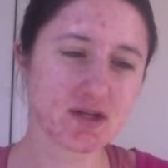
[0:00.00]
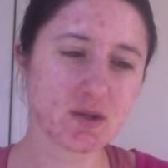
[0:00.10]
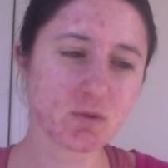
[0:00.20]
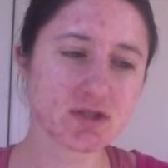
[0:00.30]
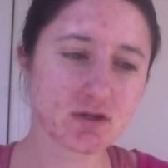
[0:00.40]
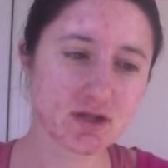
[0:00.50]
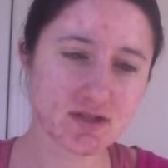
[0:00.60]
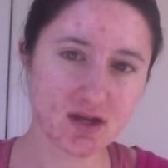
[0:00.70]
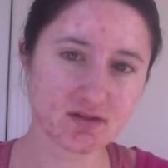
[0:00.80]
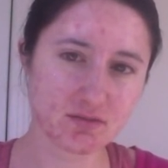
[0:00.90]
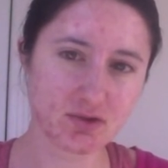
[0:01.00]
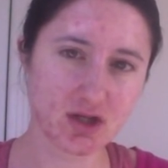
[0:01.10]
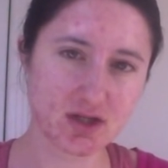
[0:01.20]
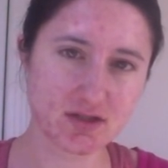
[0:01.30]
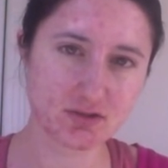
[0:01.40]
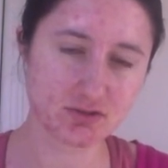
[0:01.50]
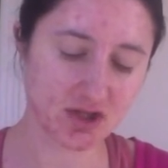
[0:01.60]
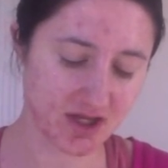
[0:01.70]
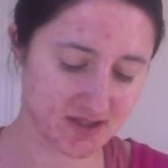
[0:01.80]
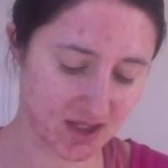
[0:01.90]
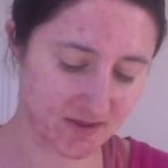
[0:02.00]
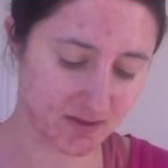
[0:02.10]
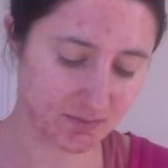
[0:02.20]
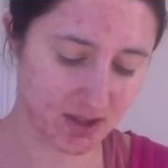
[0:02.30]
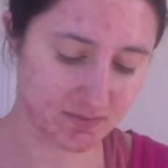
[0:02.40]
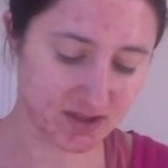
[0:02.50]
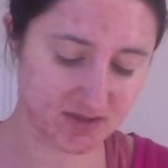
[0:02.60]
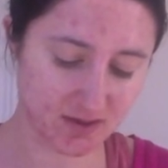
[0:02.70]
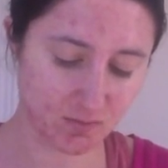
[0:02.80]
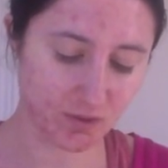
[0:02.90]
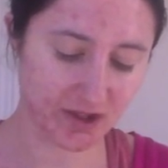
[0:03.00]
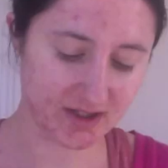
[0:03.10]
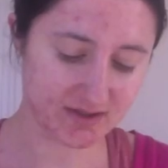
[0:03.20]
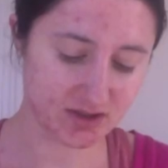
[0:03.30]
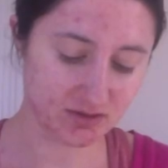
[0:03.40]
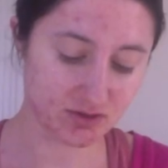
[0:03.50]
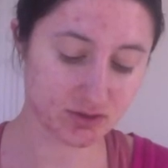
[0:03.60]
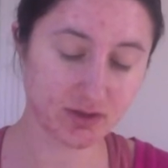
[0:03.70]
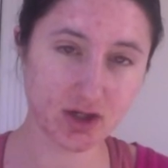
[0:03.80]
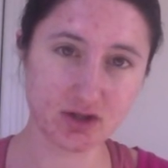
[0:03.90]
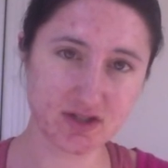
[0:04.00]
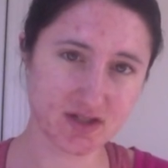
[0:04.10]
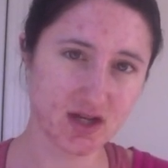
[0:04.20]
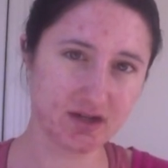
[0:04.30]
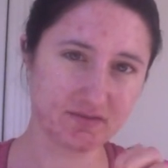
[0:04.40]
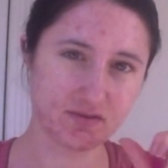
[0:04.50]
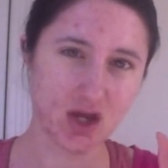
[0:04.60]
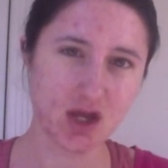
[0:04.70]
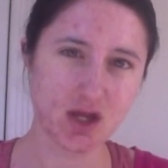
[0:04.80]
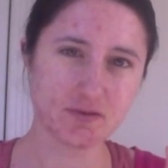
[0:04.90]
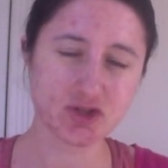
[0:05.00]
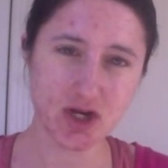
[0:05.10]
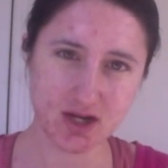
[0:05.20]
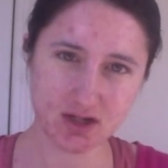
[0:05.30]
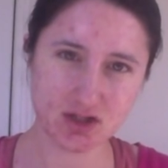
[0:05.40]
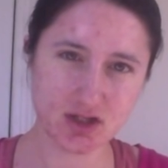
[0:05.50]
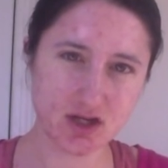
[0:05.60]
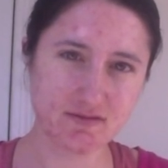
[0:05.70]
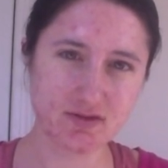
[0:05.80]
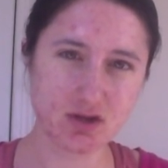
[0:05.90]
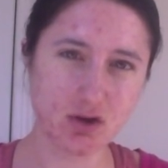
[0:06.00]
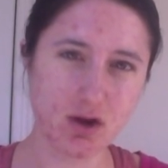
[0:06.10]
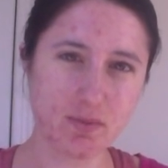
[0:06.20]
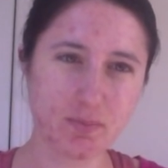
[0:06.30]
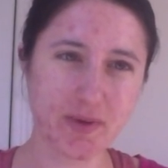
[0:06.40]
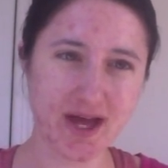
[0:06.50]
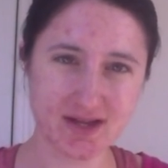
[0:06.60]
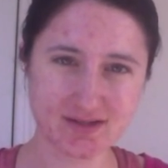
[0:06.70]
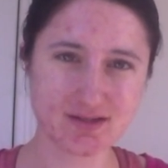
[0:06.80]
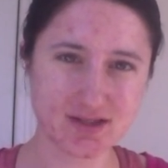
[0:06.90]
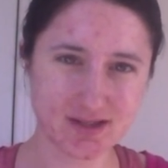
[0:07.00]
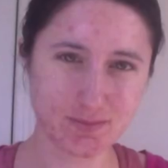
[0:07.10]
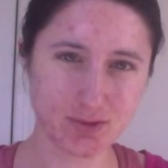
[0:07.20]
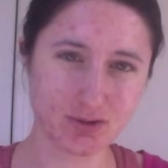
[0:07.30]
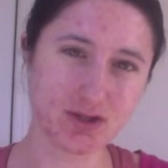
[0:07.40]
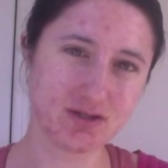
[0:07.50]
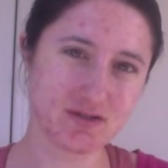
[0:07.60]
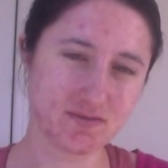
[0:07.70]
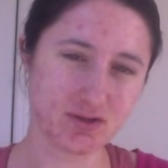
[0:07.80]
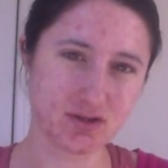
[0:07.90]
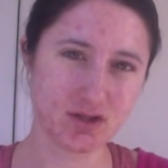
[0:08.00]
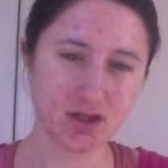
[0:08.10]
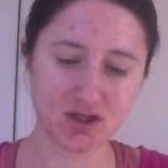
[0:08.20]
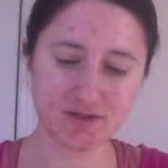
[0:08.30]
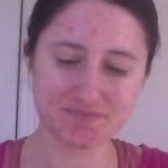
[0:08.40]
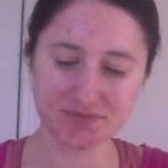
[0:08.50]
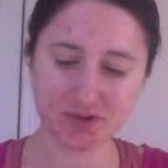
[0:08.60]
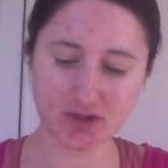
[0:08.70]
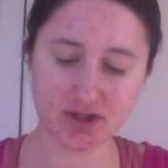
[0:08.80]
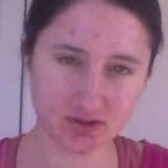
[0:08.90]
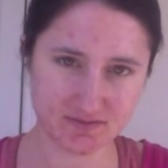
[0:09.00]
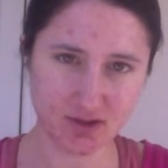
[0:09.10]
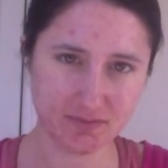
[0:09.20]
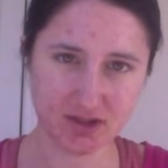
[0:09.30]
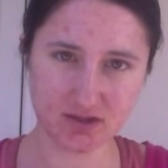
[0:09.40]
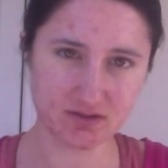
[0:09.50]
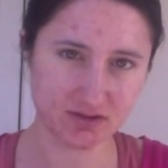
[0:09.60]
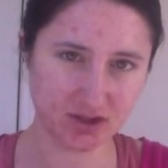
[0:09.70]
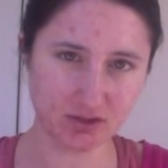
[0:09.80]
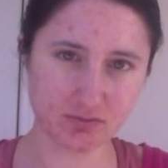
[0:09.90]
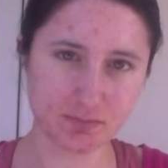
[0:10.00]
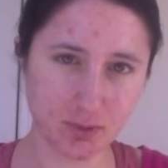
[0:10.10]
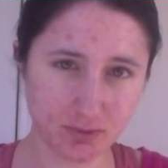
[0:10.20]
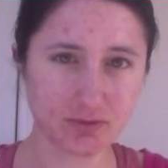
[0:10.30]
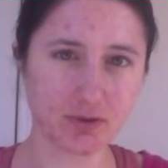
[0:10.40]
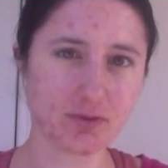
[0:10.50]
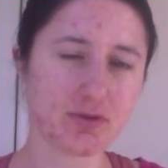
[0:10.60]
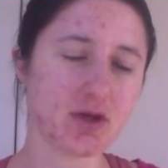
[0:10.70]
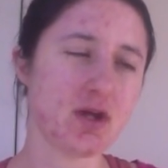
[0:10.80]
What's so exciting to me is to realize that there might be some way to trigger this kind of change, even though I'm past the typical age for cranial development and, you know, bone growth.